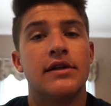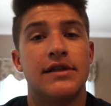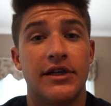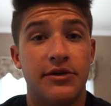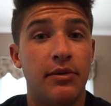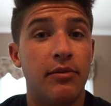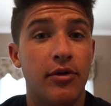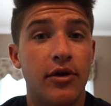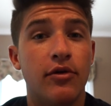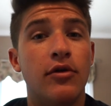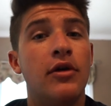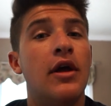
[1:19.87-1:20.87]
So that should be
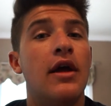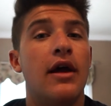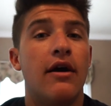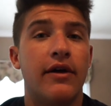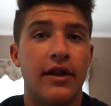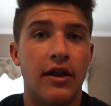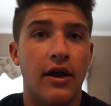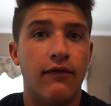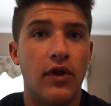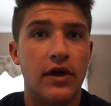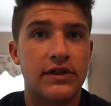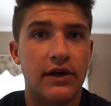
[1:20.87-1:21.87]
pretty cool. I'll get a lot
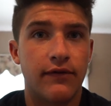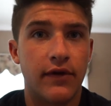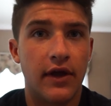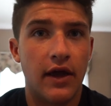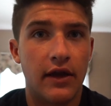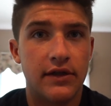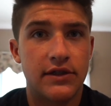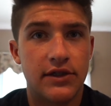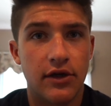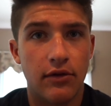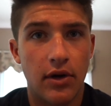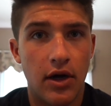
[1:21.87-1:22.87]
of vlogs out for that.
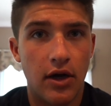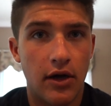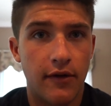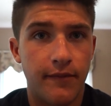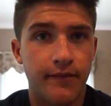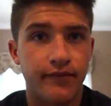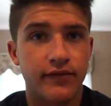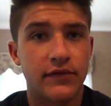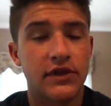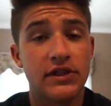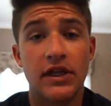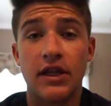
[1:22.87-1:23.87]
So uh,
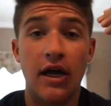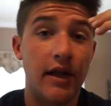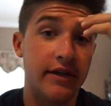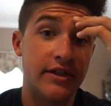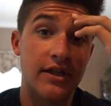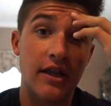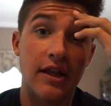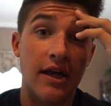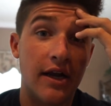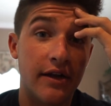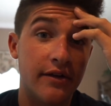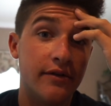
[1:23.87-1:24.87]
just a lot, just a
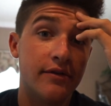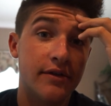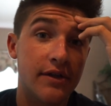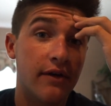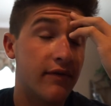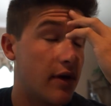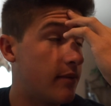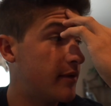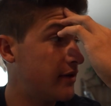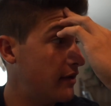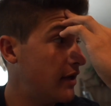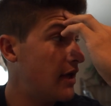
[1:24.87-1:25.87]
lot of new stuff
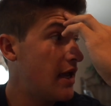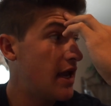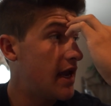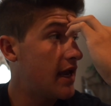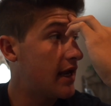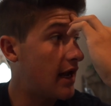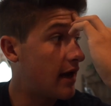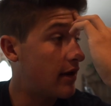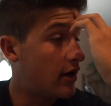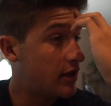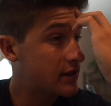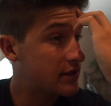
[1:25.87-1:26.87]
coming. And
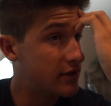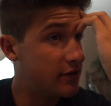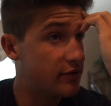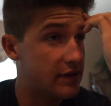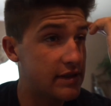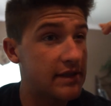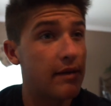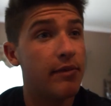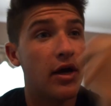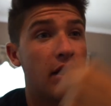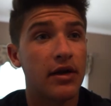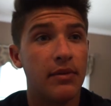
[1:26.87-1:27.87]
I also, since I'm
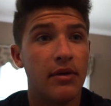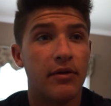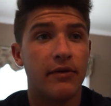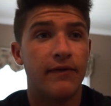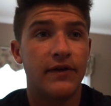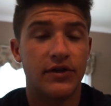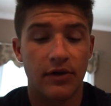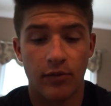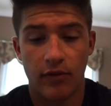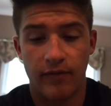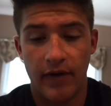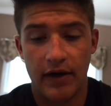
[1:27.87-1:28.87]
not going to be able to fish like
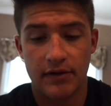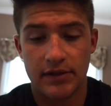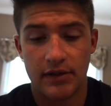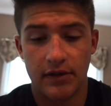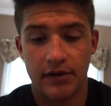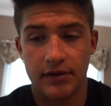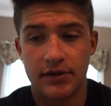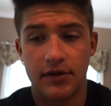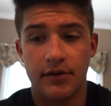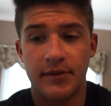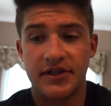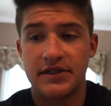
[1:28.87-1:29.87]
World Finals and all those
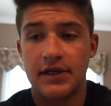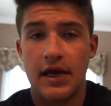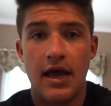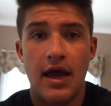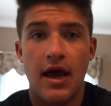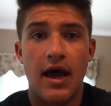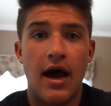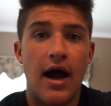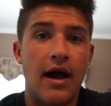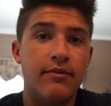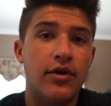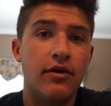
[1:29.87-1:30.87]
tournaments,
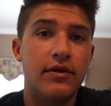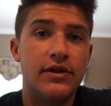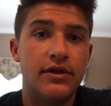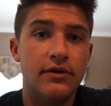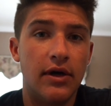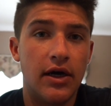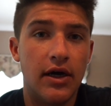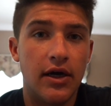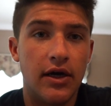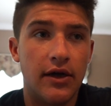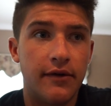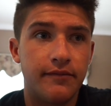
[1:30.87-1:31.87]
I'm going to
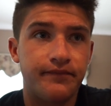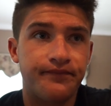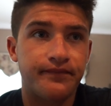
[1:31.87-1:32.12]
uh,